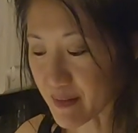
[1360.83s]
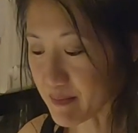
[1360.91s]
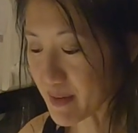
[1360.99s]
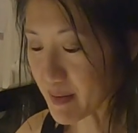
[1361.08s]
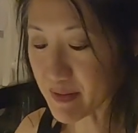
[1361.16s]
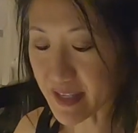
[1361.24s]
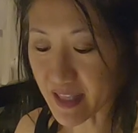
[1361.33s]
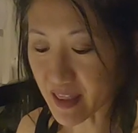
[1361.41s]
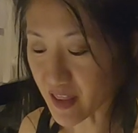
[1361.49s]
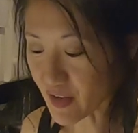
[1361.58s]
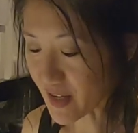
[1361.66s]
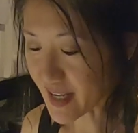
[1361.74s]
bubbly
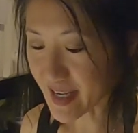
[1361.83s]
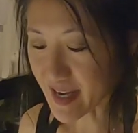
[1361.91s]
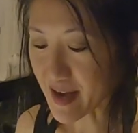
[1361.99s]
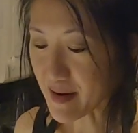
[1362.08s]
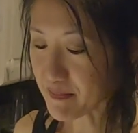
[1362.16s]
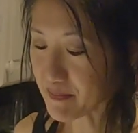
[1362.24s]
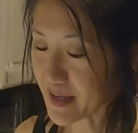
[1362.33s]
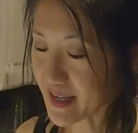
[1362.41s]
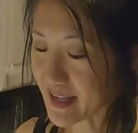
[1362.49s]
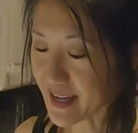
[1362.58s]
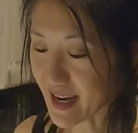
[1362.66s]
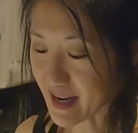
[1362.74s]
look, but
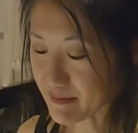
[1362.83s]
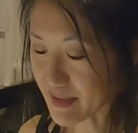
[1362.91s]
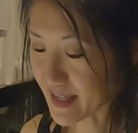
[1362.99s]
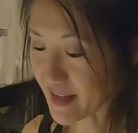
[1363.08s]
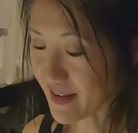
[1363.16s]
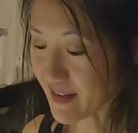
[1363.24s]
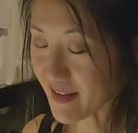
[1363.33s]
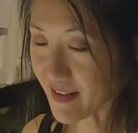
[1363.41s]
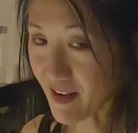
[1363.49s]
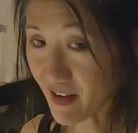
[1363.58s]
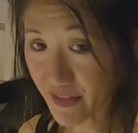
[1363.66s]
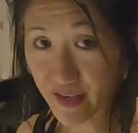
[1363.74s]
I mean,
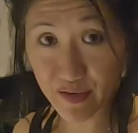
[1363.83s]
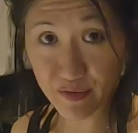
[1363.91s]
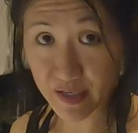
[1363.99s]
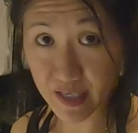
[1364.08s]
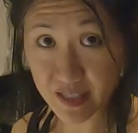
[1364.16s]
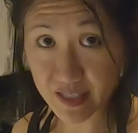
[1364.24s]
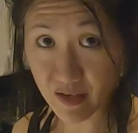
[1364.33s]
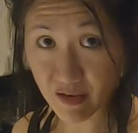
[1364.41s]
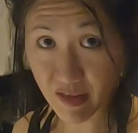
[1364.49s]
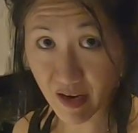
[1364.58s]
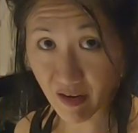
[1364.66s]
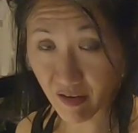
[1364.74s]
all the ingredients are
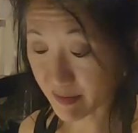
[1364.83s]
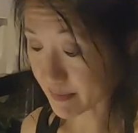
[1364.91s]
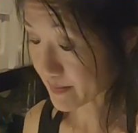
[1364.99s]
there.